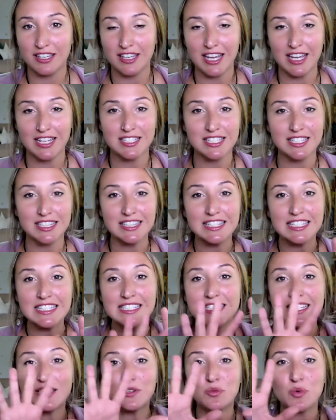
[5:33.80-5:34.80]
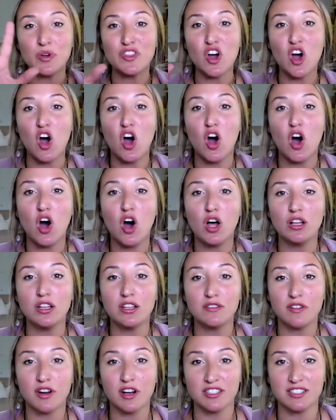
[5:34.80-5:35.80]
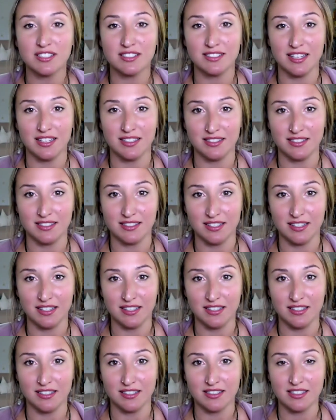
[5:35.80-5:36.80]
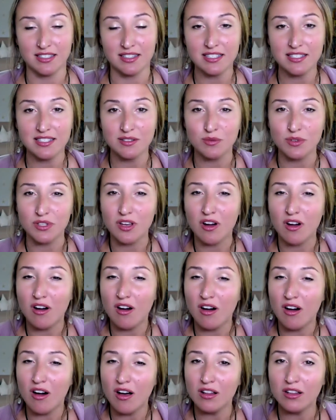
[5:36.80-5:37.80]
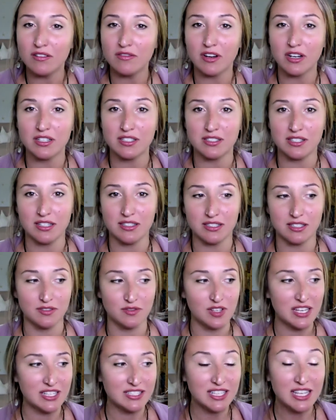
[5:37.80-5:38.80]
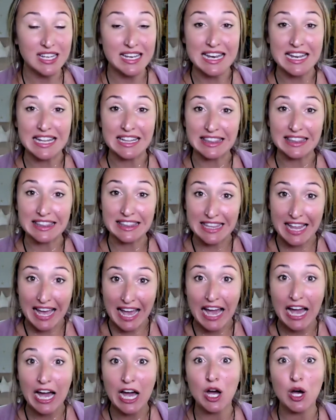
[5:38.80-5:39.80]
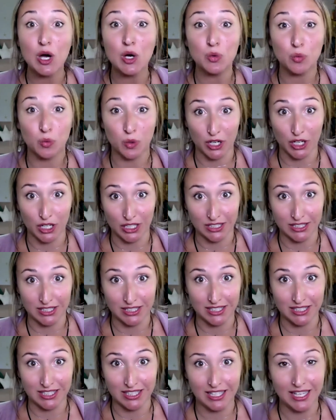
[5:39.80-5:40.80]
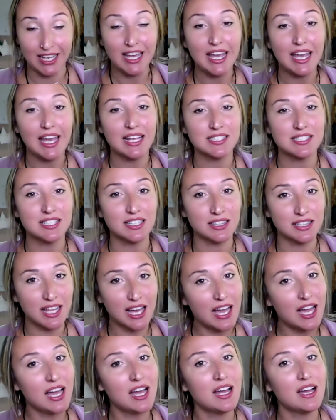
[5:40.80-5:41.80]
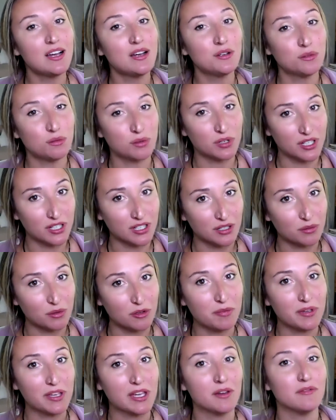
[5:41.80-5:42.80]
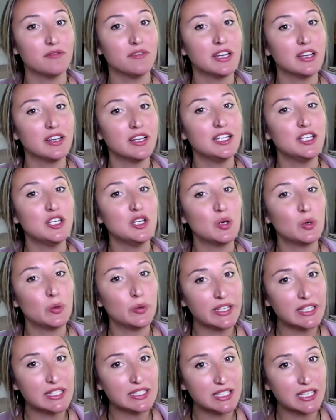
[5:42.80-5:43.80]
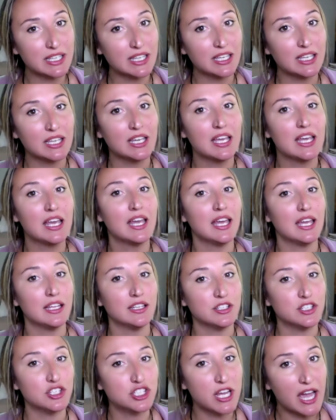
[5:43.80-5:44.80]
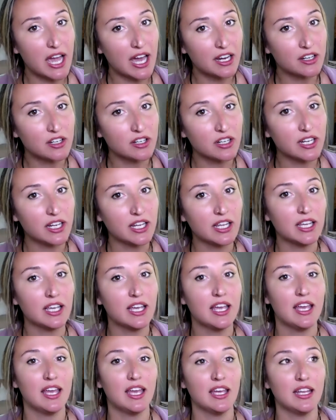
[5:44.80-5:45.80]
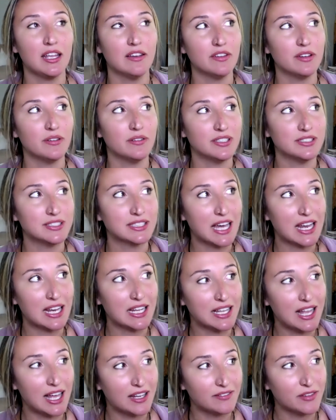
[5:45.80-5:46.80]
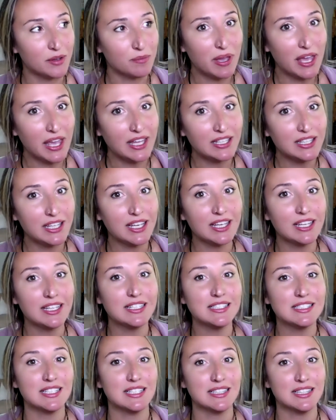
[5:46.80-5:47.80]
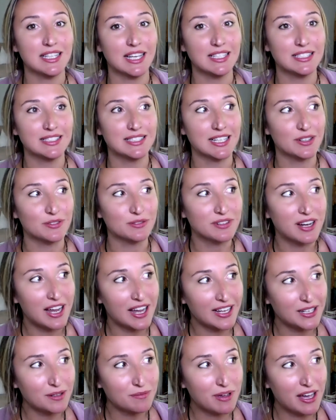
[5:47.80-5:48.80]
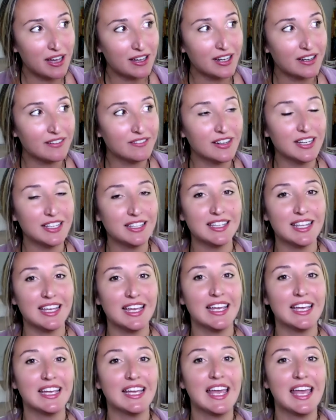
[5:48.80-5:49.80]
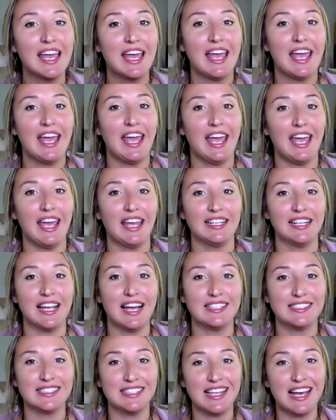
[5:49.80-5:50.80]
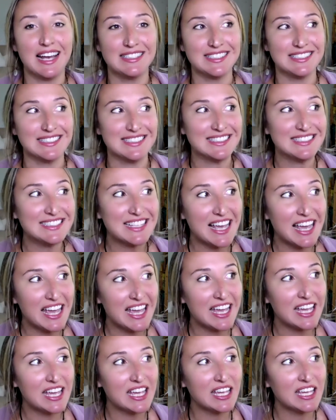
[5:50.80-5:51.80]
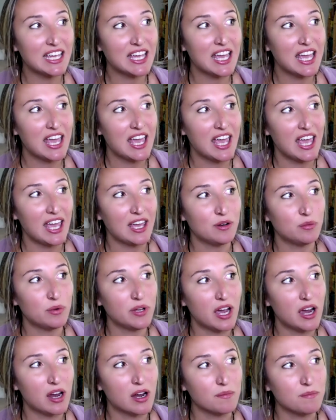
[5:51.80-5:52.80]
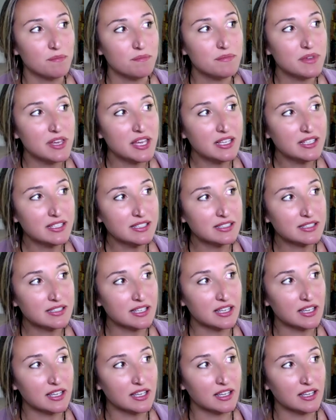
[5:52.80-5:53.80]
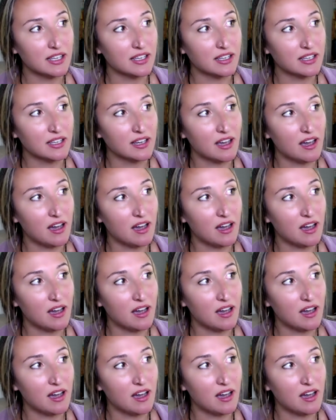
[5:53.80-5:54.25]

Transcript: and to listen with all of our senses, to listen with all of our senses. It's a loud world. It's a loud world. We've become very noisy and chattery, and everyone's got a lot of opinions and thinks they're right about everything and has a lot to say. And we are missing,